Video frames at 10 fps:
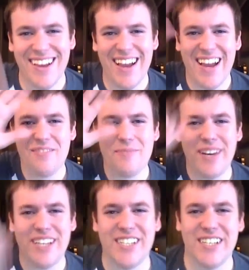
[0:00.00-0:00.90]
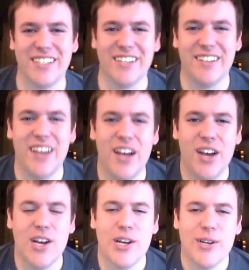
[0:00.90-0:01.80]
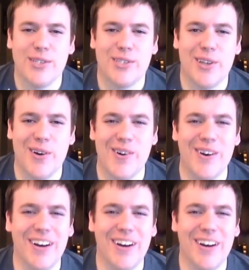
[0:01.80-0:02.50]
Hey everybody, it's Jason. So,